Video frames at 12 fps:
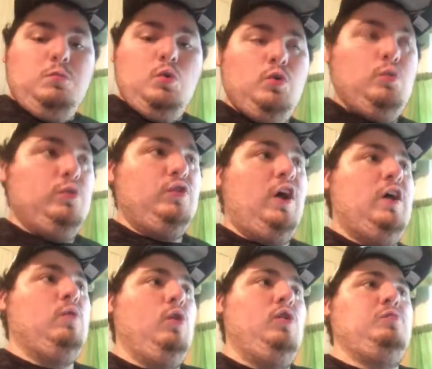Boy, was I
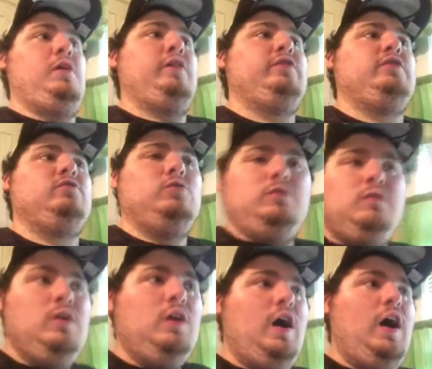wrong about this one?
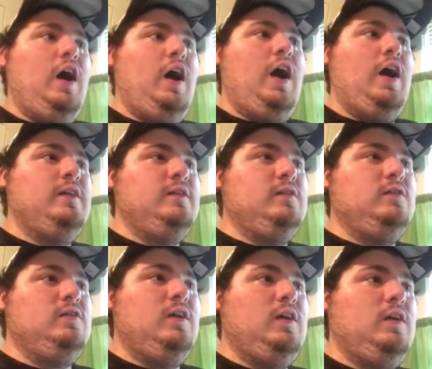I, I didn't
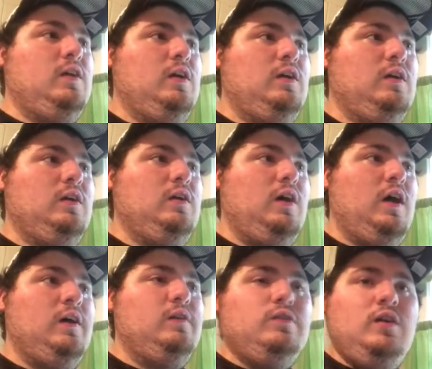think
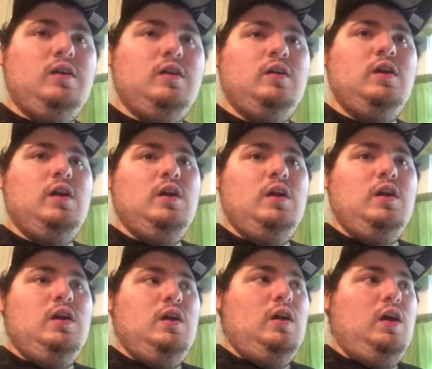I don't think
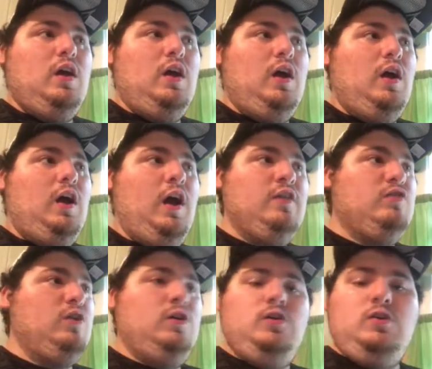I
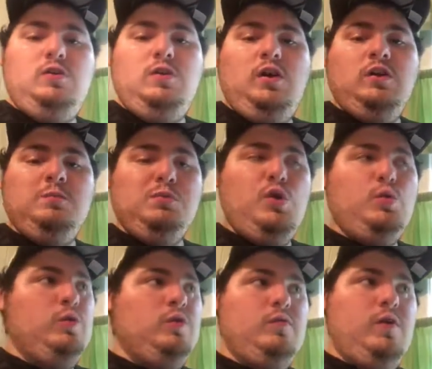saw us
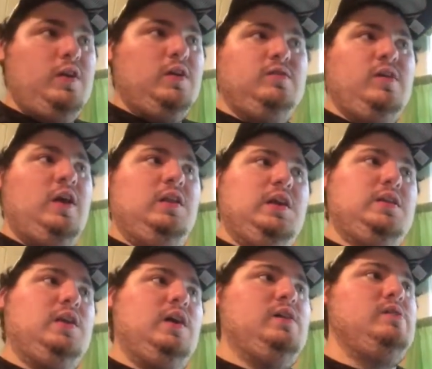blowing the Vikings out like
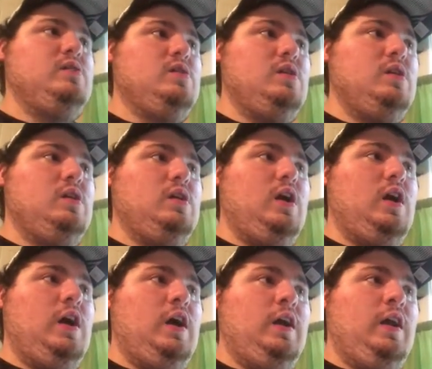that.
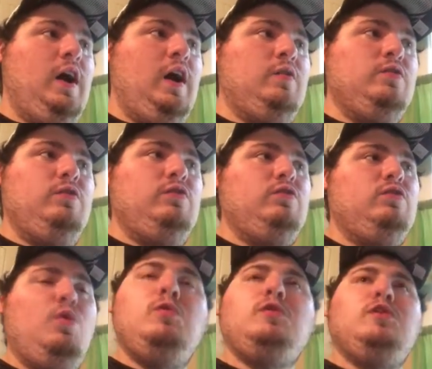And I was
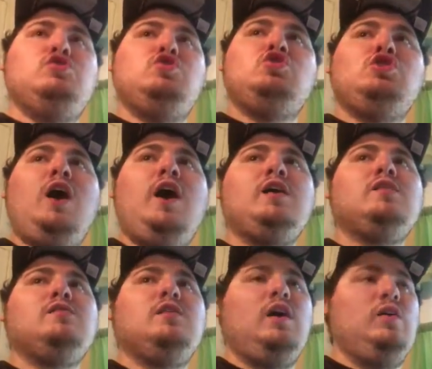totally
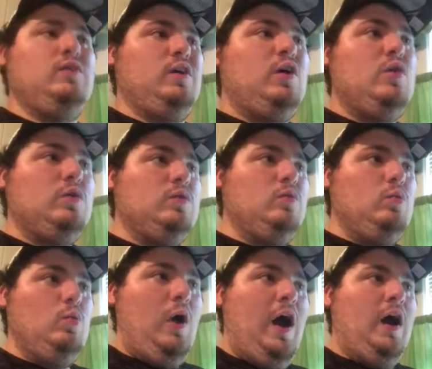shocked. I was like, oh,
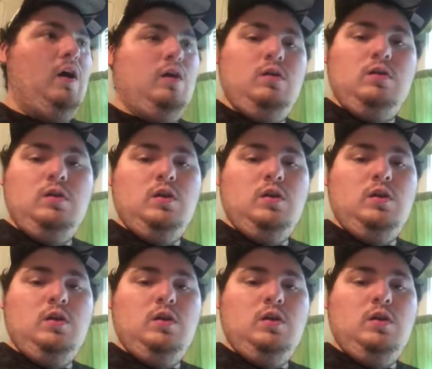wow.